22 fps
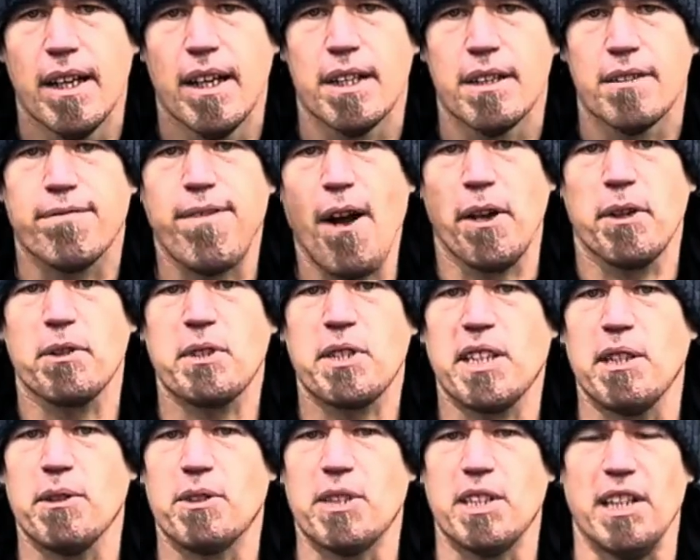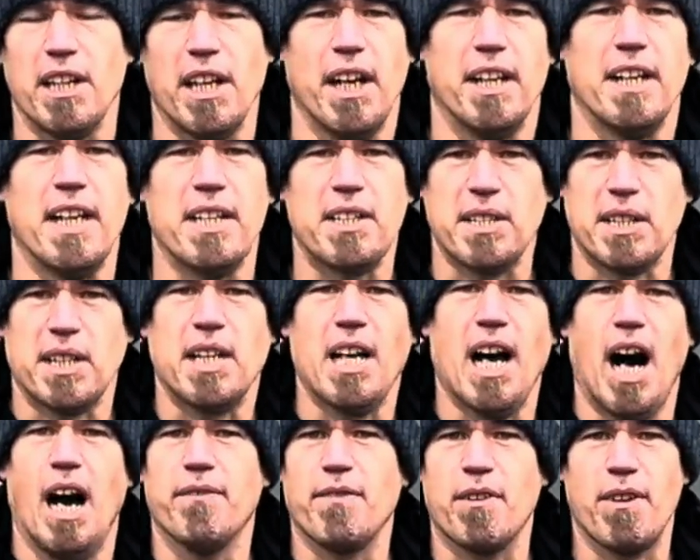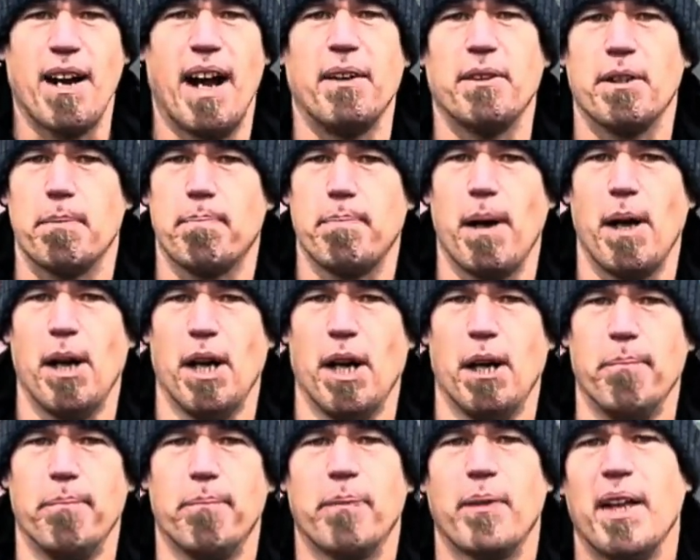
The final skill to learn is to carve around a berm.